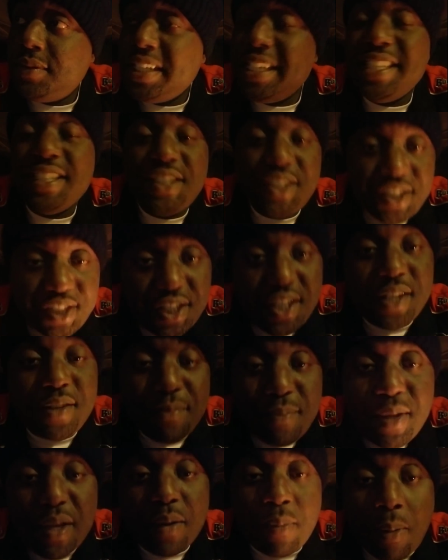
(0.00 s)
Shouldn't
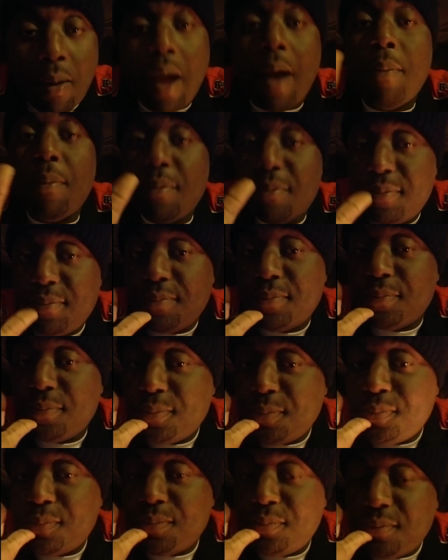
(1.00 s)
be a problem
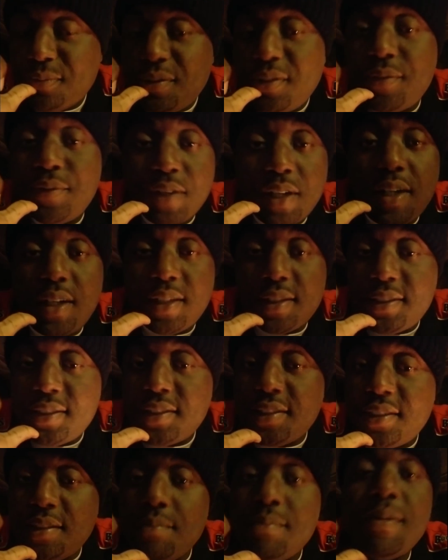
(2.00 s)
for us,
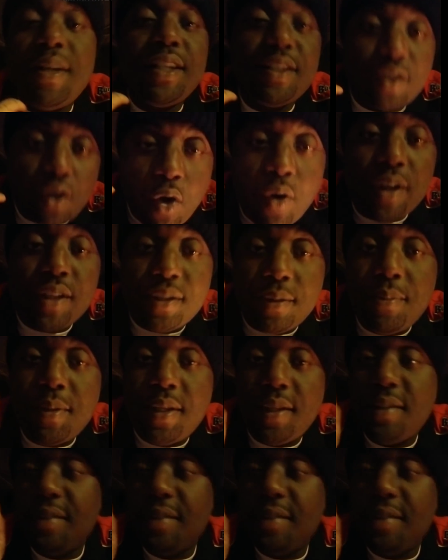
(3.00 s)
but it's going to be.